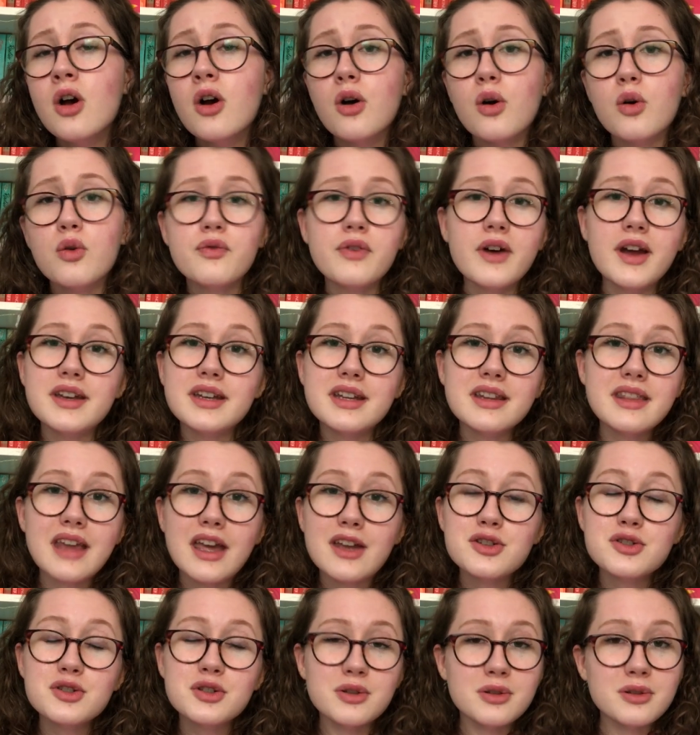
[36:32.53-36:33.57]
or finding their
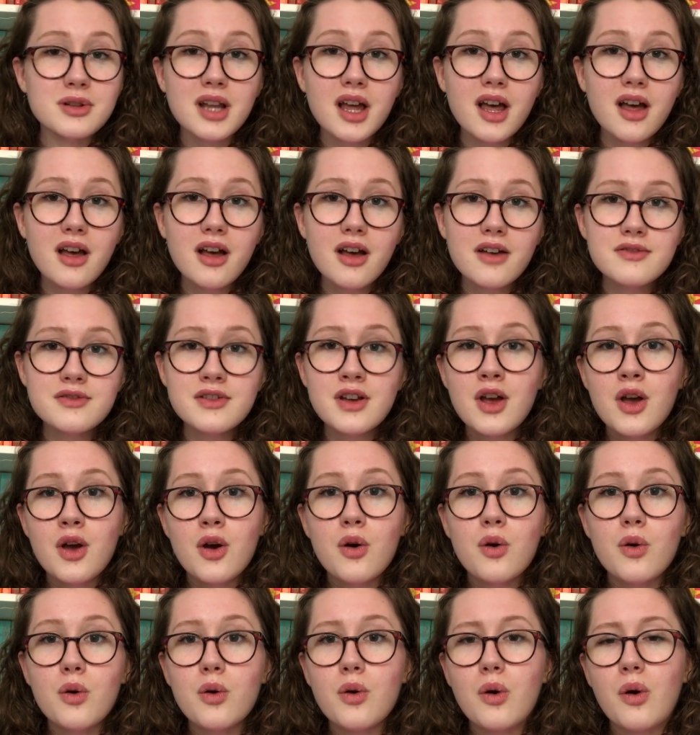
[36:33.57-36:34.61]
true love
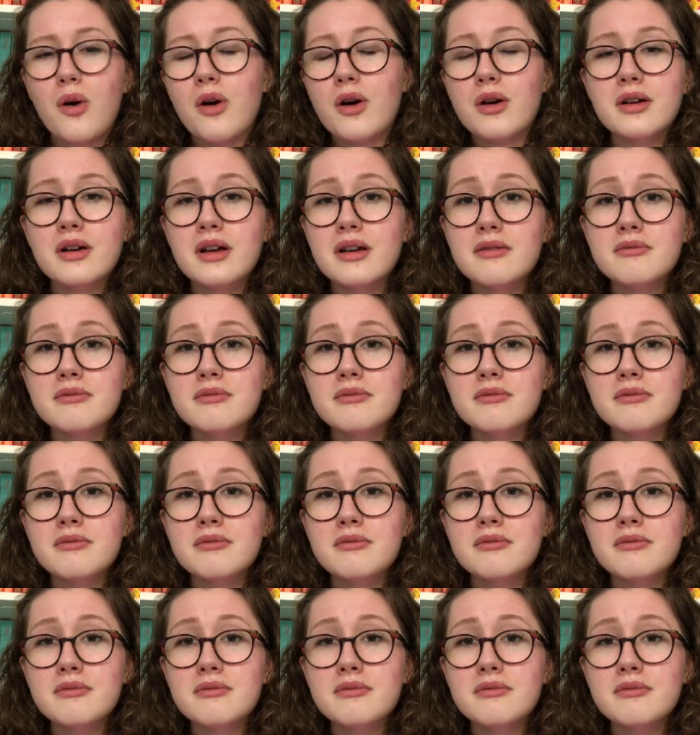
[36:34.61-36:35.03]
or